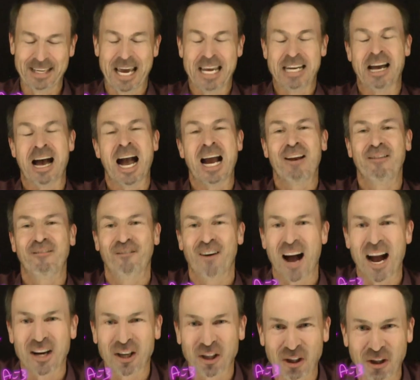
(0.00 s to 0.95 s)
and I
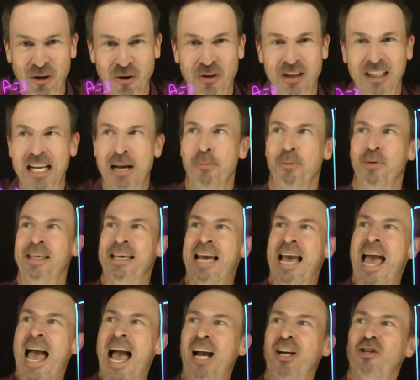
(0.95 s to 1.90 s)
invite you to come up with
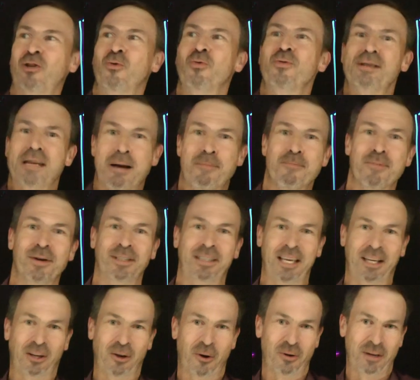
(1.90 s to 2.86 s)
the actual numbers
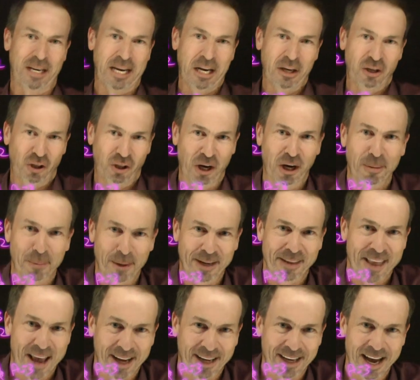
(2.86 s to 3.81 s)
that go to each gentleman
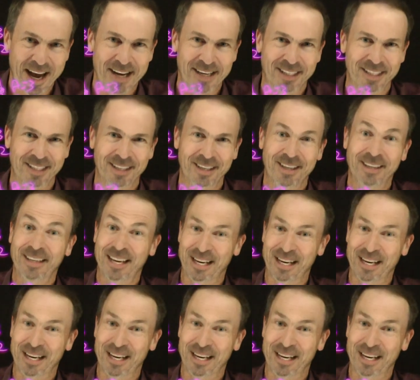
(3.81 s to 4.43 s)
in that case.